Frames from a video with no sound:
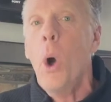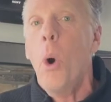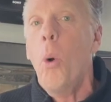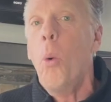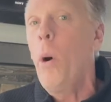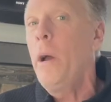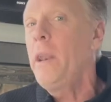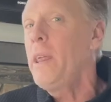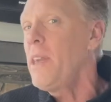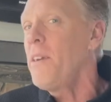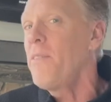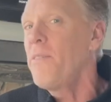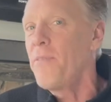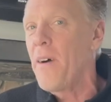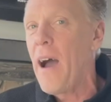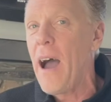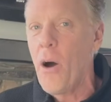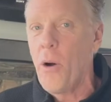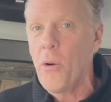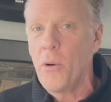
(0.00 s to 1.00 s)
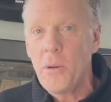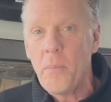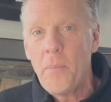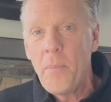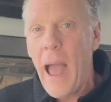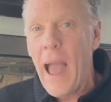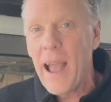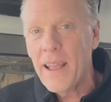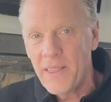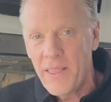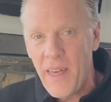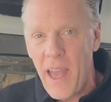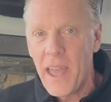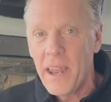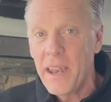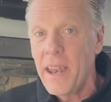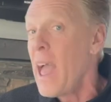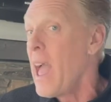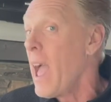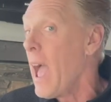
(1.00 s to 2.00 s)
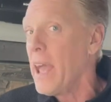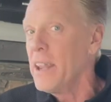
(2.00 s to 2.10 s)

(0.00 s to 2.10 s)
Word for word: What he found back then,